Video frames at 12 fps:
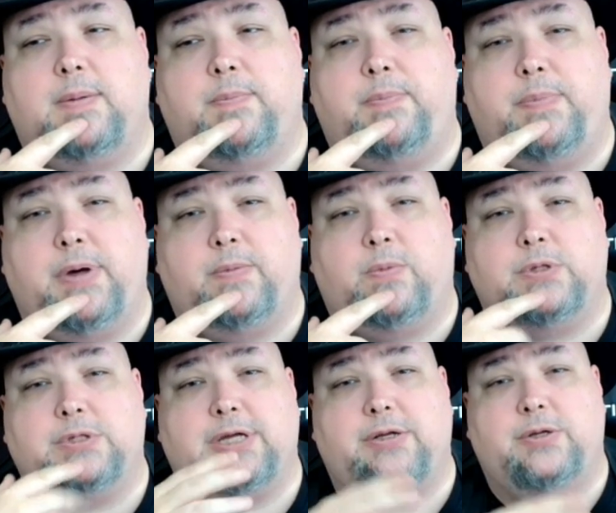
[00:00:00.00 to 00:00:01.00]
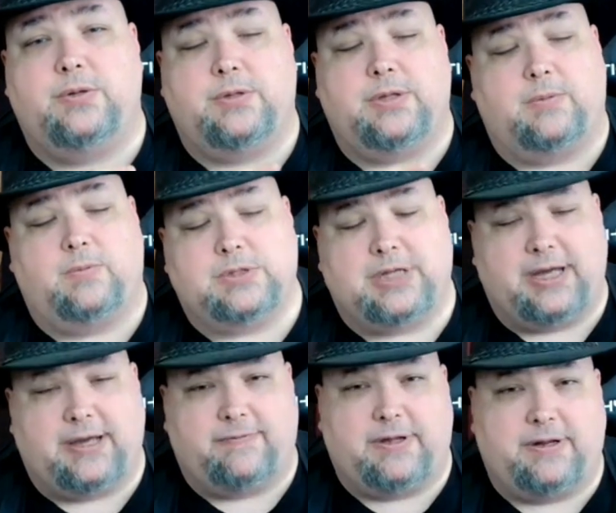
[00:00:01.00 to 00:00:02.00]
but once I do that, once I
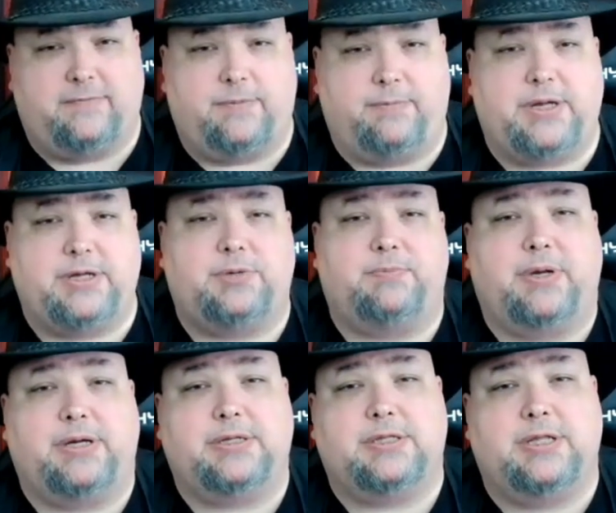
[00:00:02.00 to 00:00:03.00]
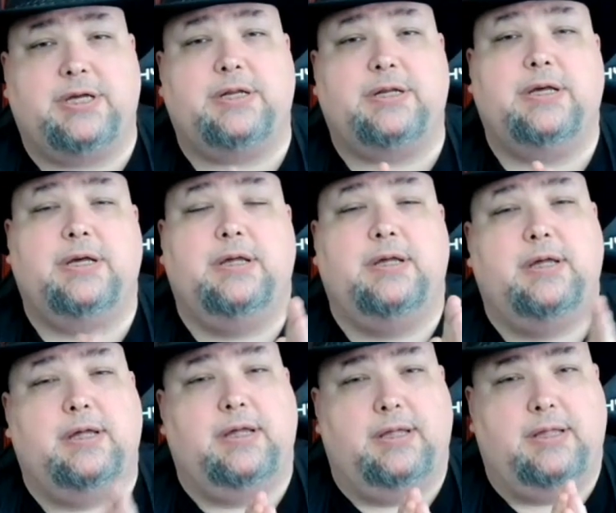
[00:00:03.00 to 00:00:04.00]
have that information base, then
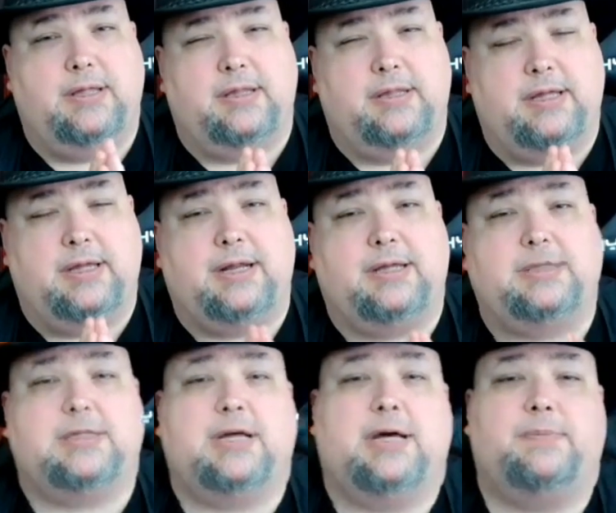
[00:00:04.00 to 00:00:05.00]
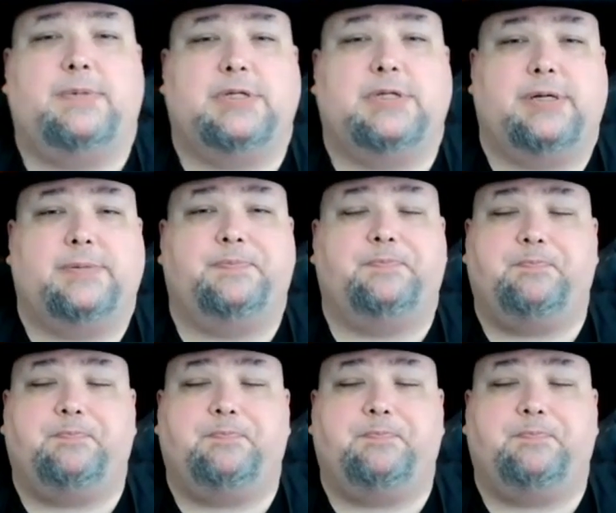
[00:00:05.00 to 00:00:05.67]
then I stop and say,